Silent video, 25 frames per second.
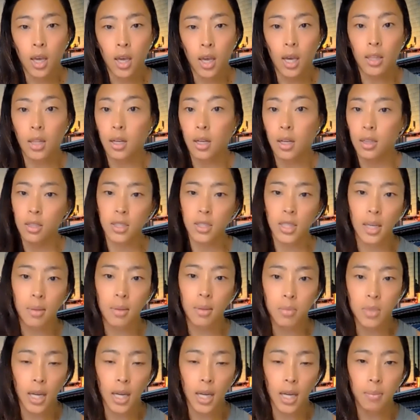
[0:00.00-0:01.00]
and then at the
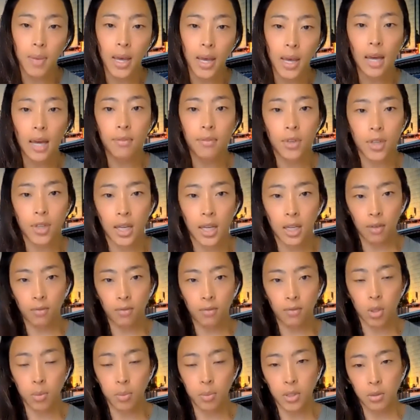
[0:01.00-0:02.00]
same time advocating
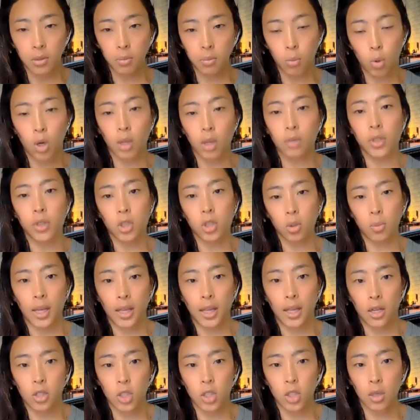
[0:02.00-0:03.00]
for more renewable
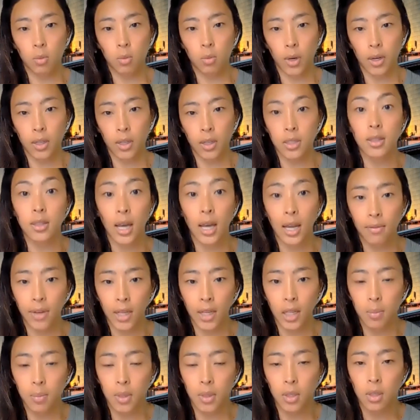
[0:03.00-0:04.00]
energy where it's not
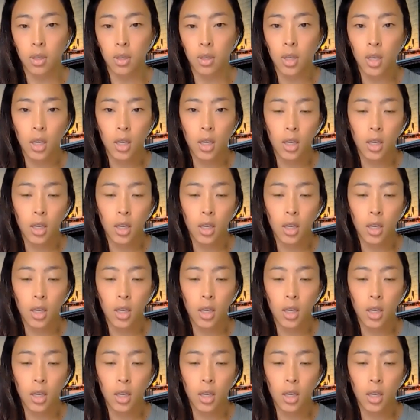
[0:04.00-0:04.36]
available.